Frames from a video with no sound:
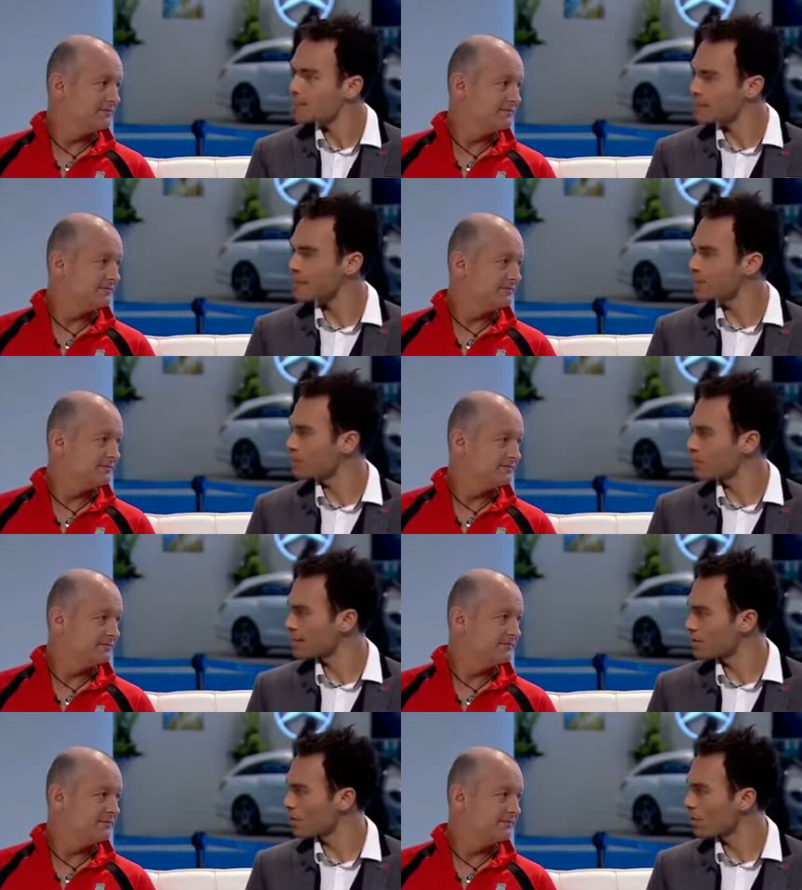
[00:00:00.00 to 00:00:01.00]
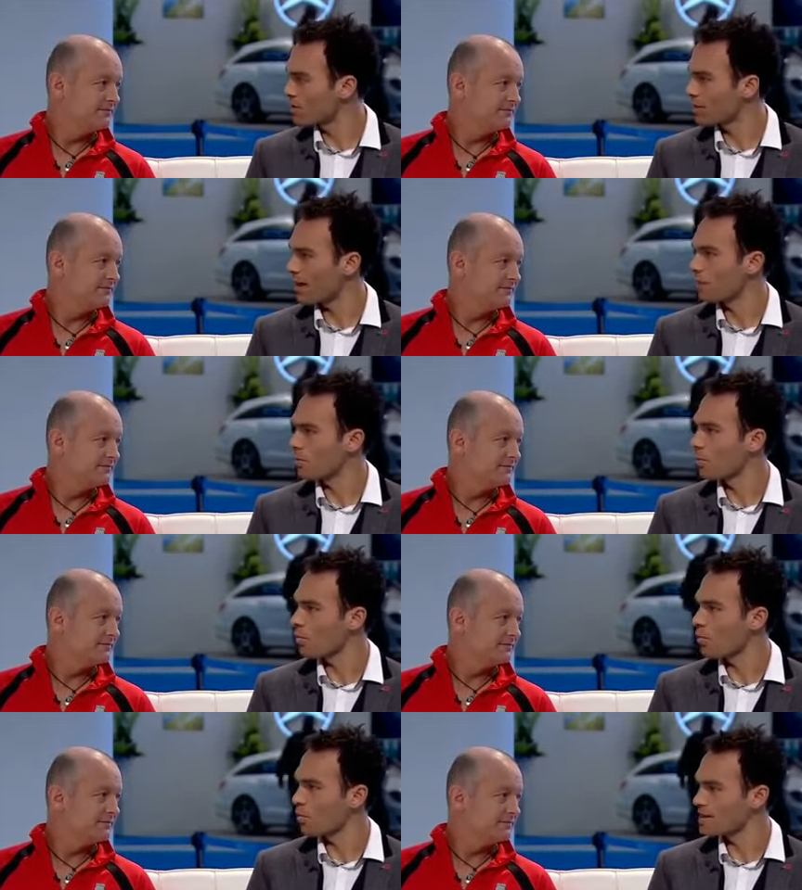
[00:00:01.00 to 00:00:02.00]
Speaker 1: teams split so often, and
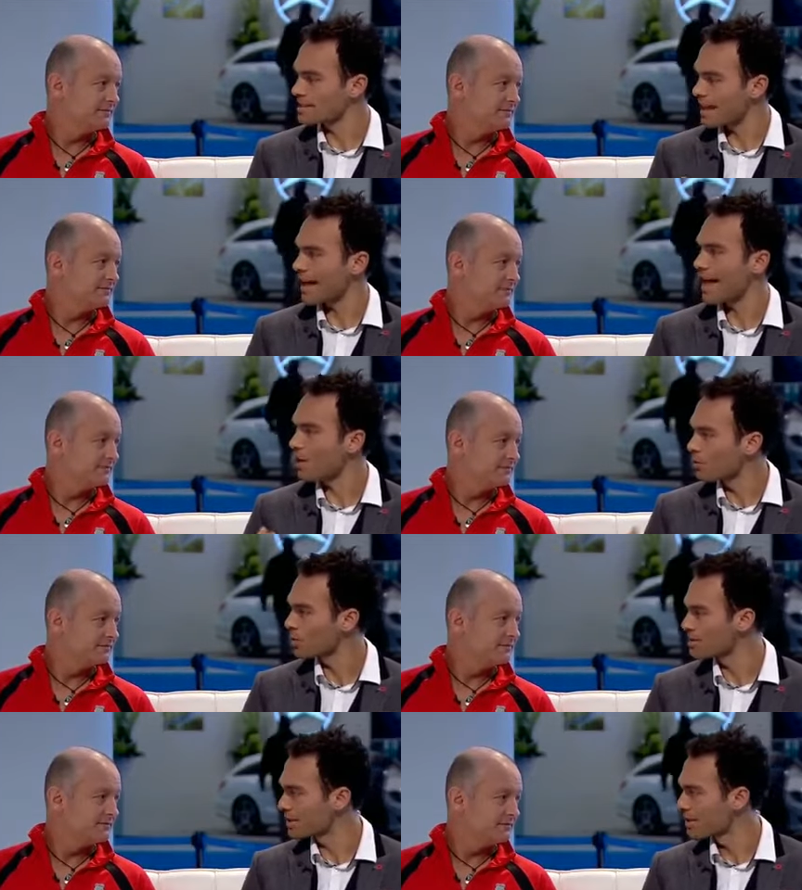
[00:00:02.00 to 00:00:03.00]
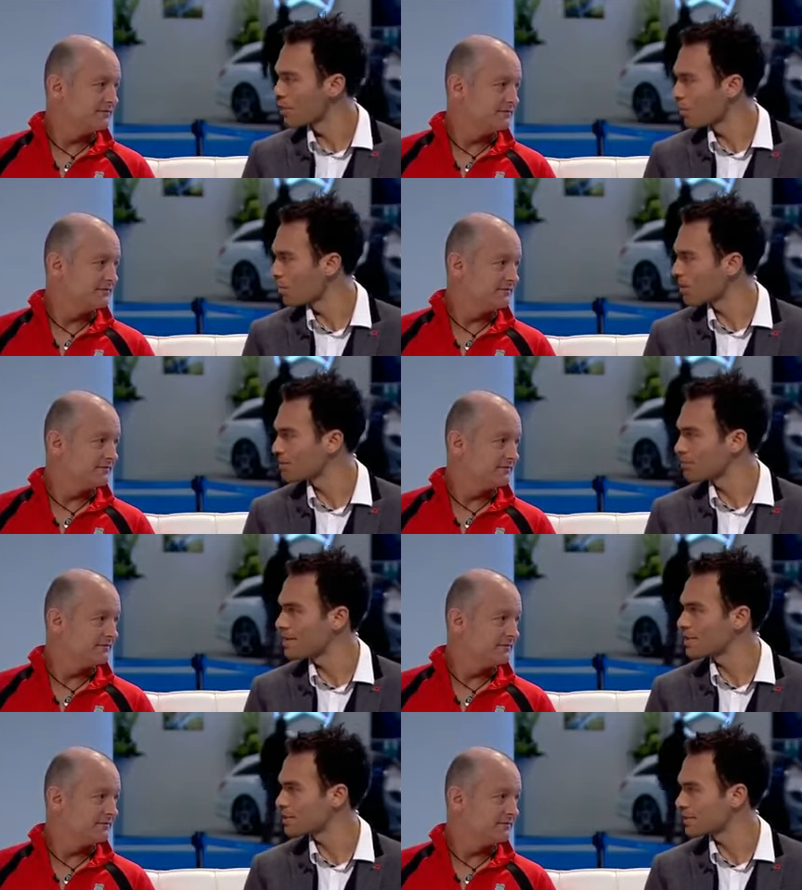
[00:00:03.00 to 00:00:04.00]
is that helped your boys be
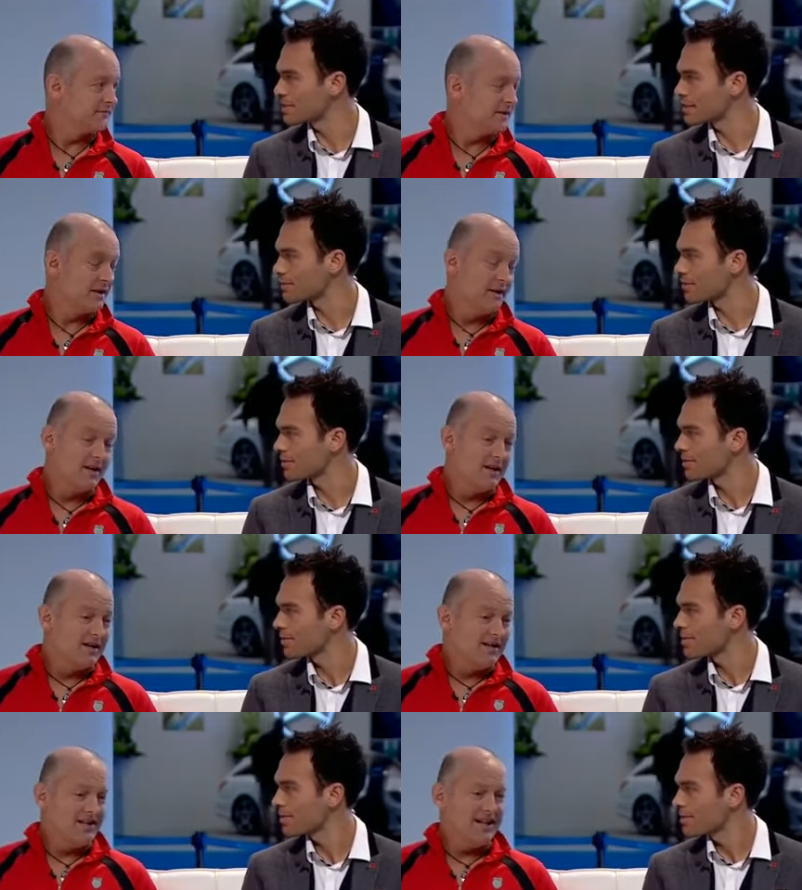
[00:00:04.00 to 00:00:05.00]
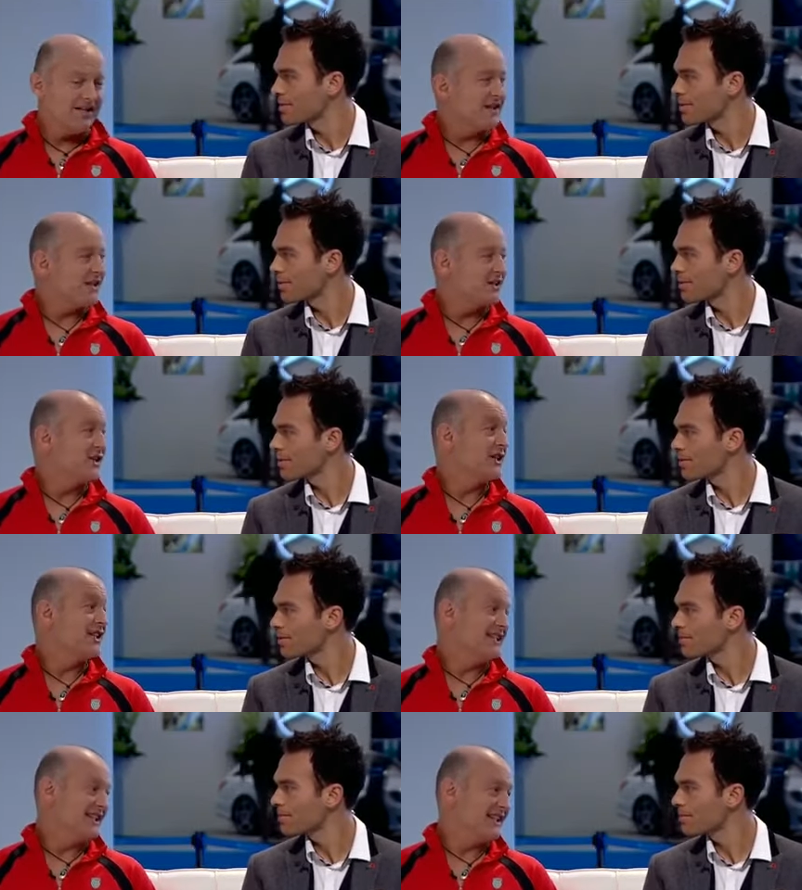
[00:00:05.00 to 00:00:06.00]
so successful? Yeah, I think it's not
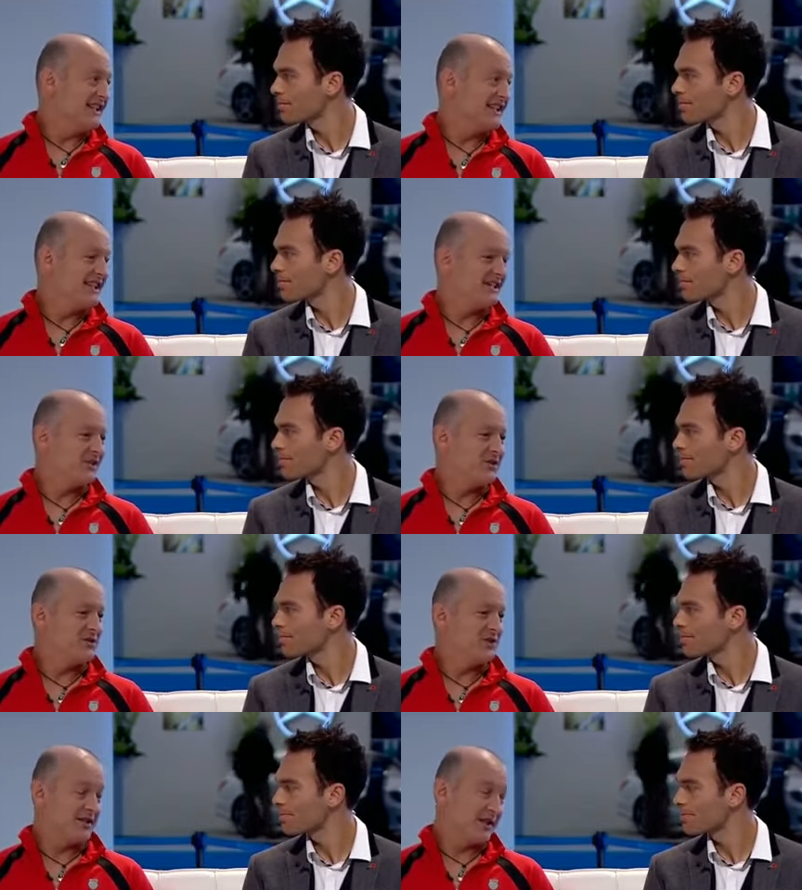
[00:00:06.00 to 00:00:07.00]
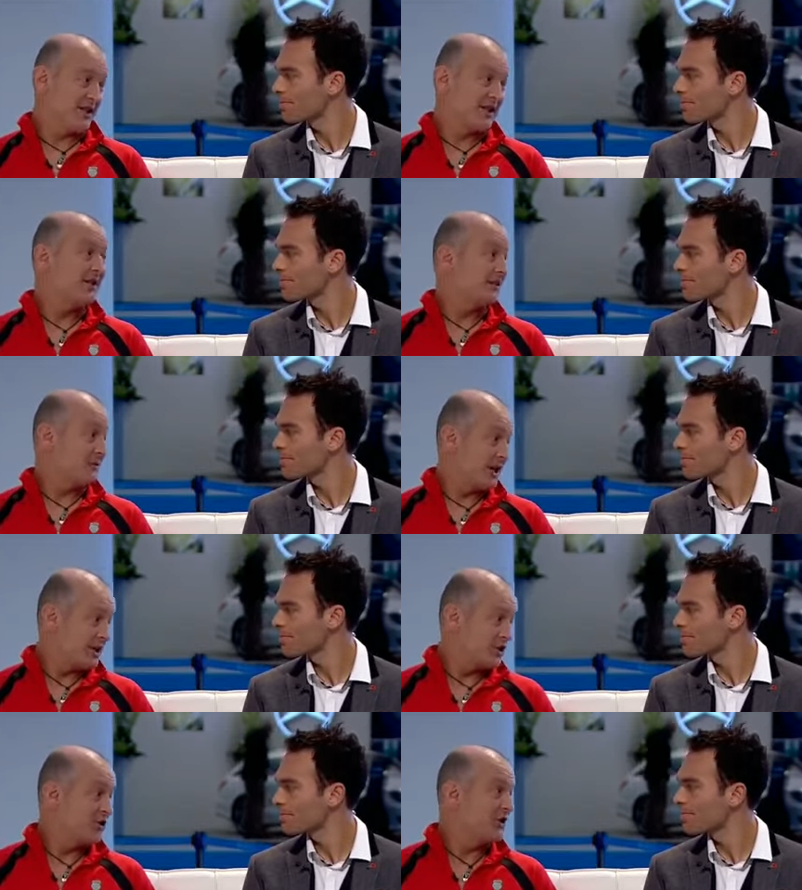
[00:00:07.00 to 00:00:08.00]
easy
Speaker 2: uh, to. It's like a
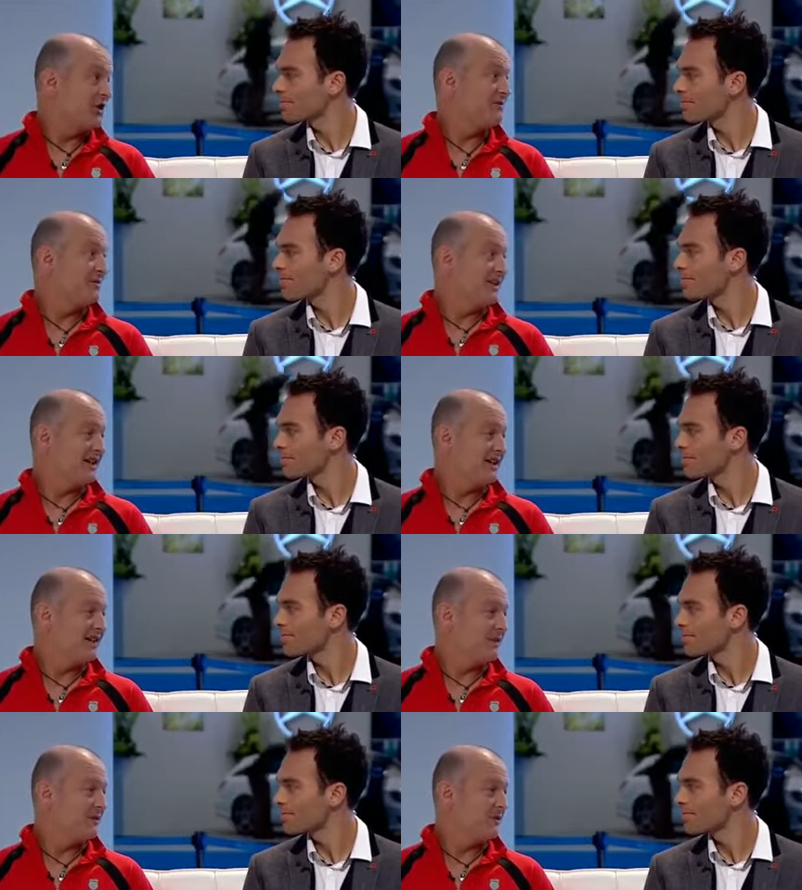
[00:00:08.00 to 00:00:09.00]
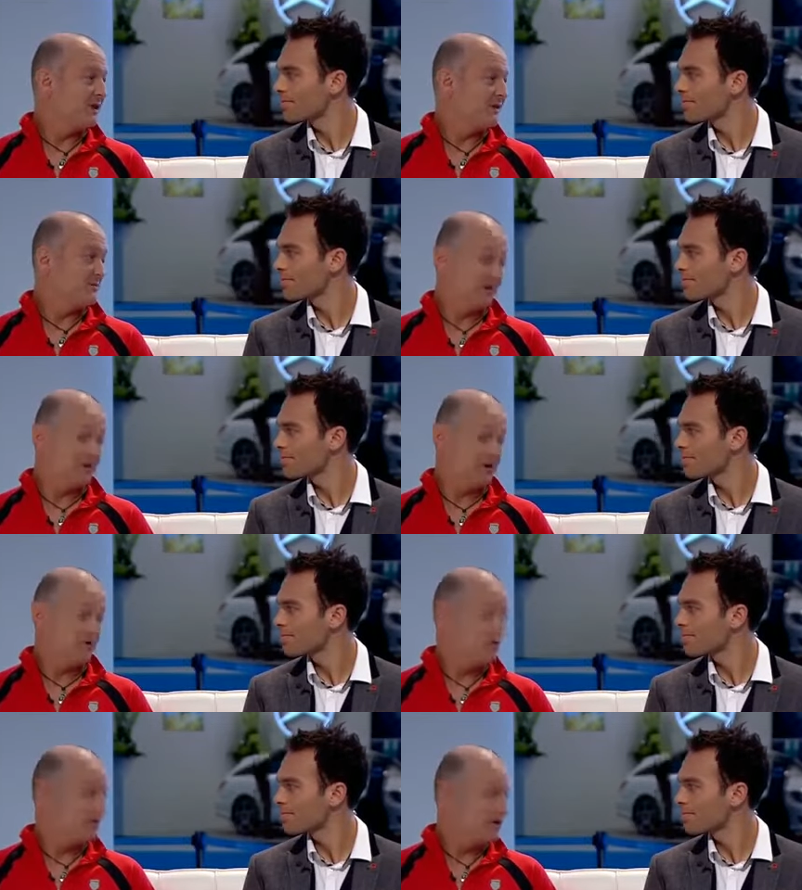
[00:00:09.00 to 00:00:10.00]
relationship uh, where you know
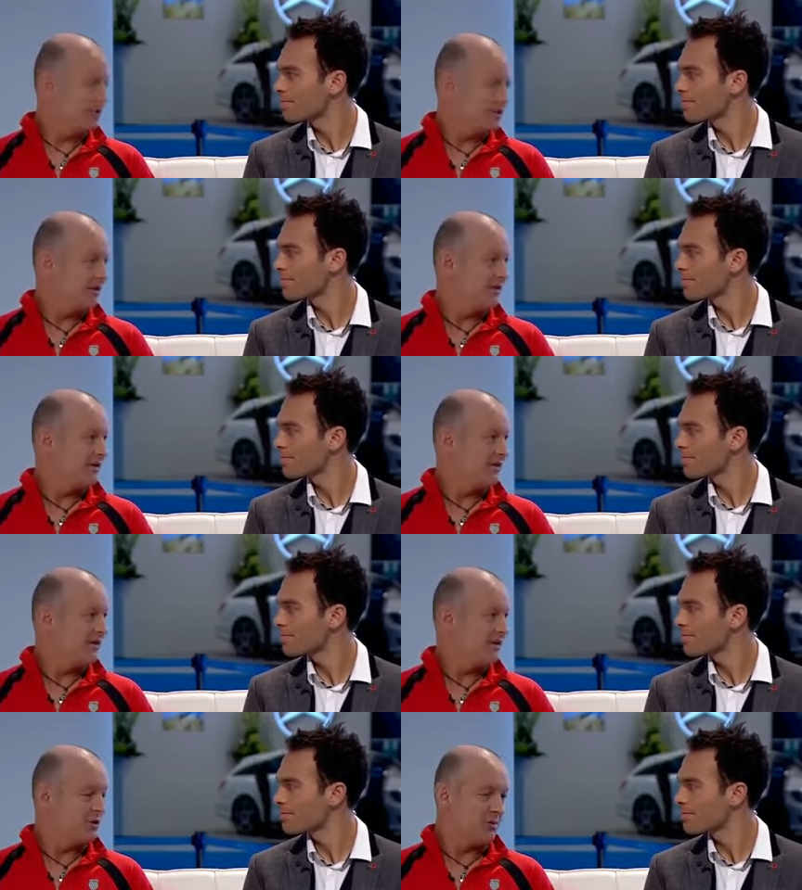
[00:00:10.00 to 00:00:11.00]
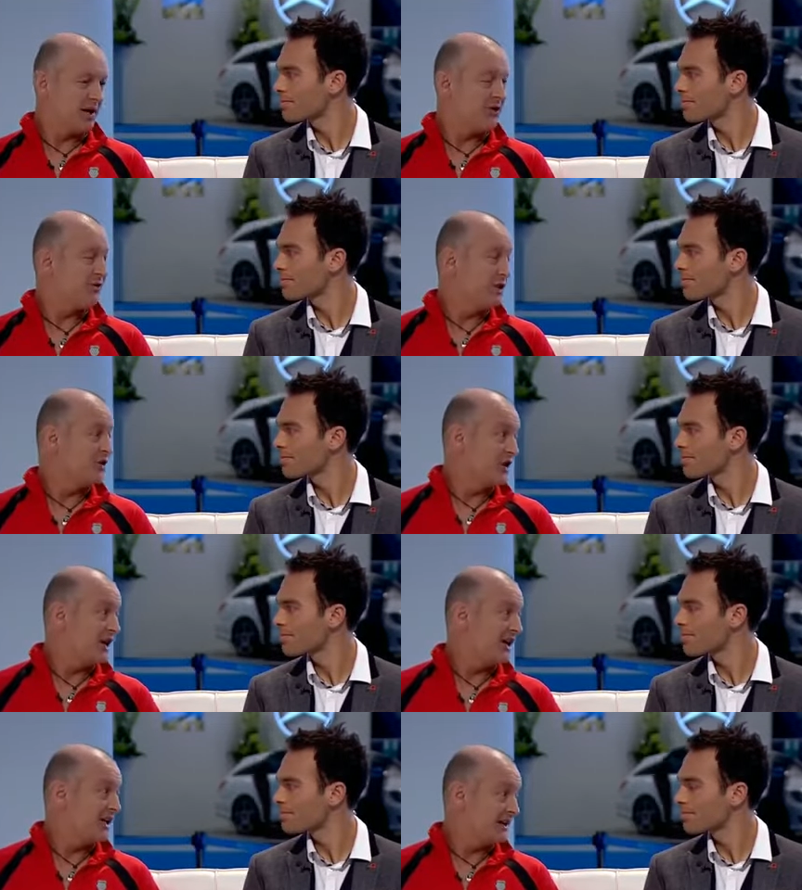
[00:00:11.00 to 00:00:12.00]
you're with each uh, your partner each day,